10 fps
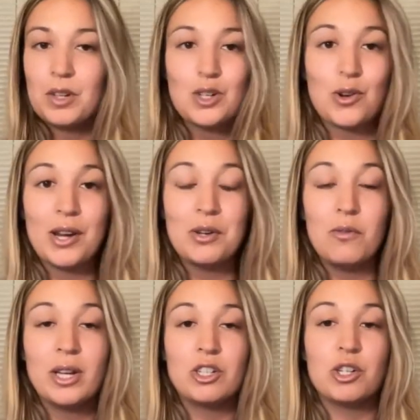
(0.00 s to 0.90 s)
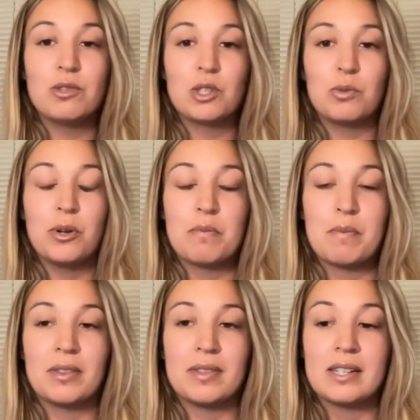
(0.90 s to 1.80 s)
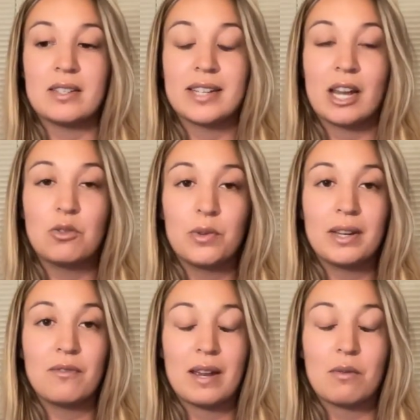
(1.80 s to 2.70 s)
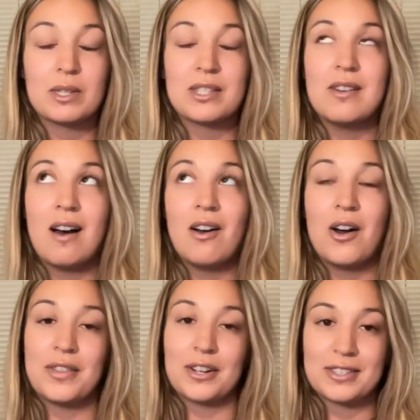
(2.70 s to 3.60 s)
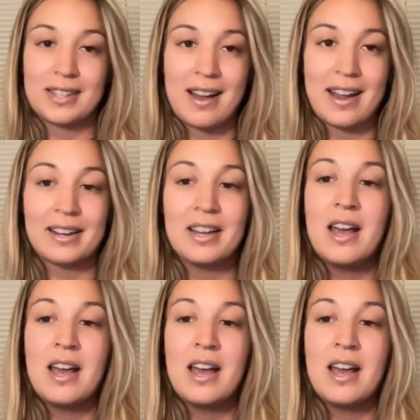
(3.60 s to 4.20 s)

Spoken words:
Trying to avoid a June swoon, but the scheduling was not on their side.